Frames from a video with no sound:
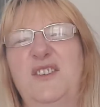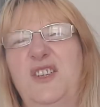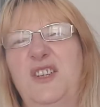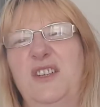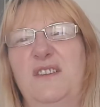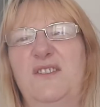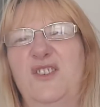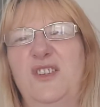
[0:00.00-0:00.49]

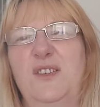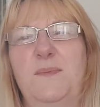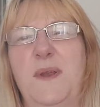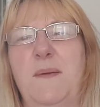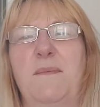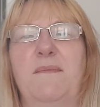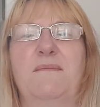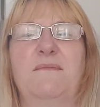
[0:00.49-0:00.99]
So she's a
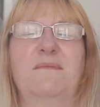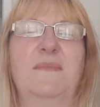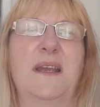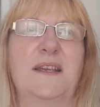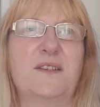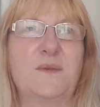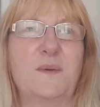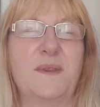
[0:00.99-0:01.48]
bit
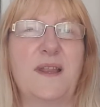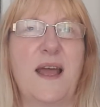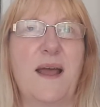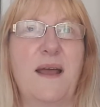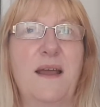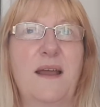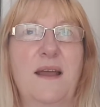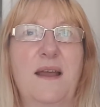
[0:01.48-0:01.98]
mixed with that.